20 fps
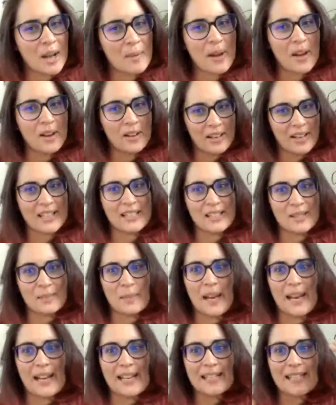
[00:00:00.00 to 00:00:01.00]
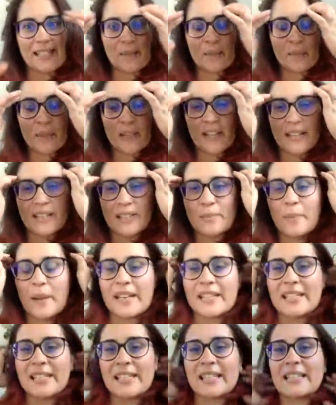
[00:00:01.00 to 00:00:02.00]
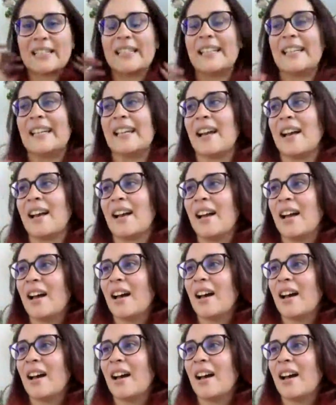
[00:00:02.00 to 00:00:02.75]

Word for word: I've come out guns blazing because basically,